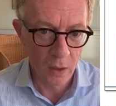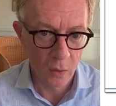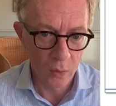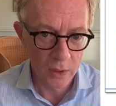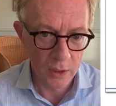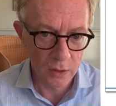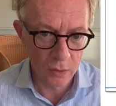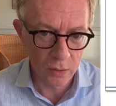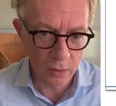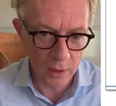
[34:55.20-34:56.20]
We need to
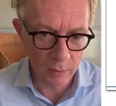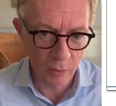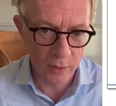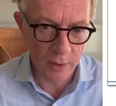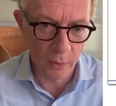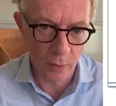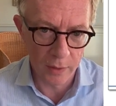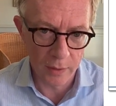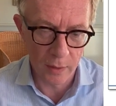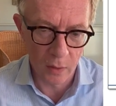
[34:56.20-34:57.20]
collaborate with
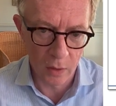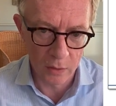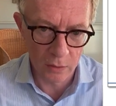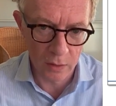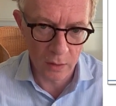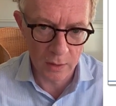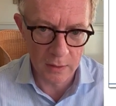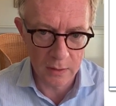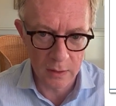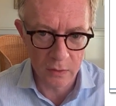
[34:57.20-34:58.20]
other
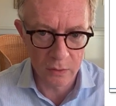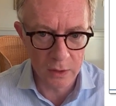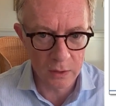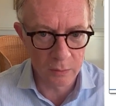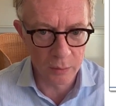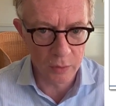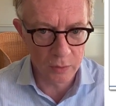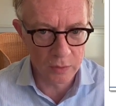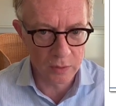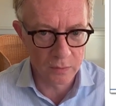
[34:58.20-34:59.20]
colleagues that treat
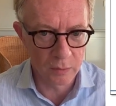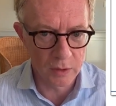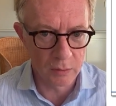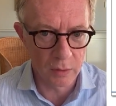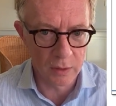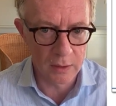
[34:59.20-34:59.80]
components of the metabolic